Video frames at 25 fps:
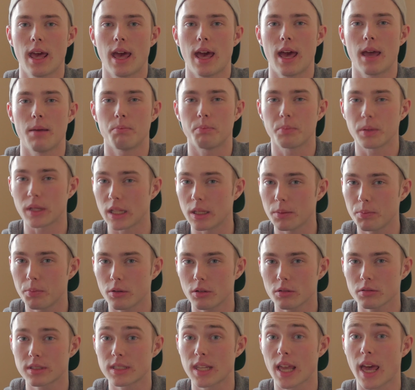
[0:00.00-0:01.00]
and
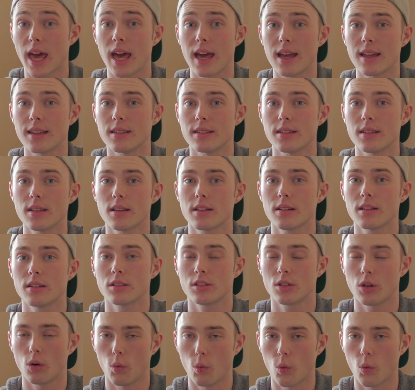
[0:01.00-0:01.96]
people tend to